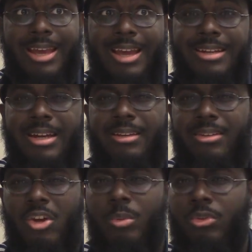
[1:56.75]
and not
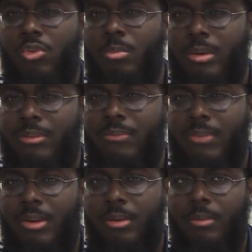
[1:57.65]
deal with too much
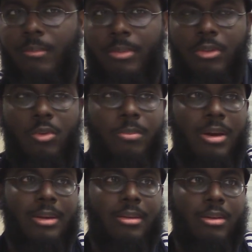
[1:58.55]
filler. You'll
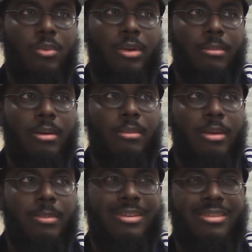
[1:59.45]
probably deal with about
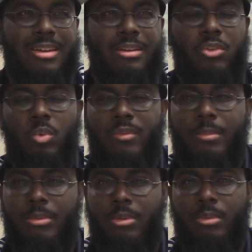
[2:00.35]
maybe ten to twelve
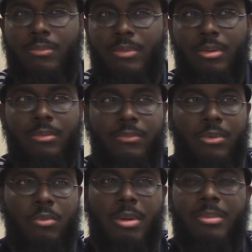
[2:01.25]
episodes of filler
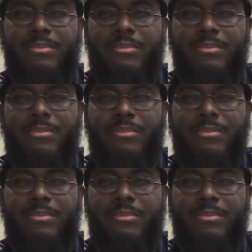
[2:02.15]
full, maybe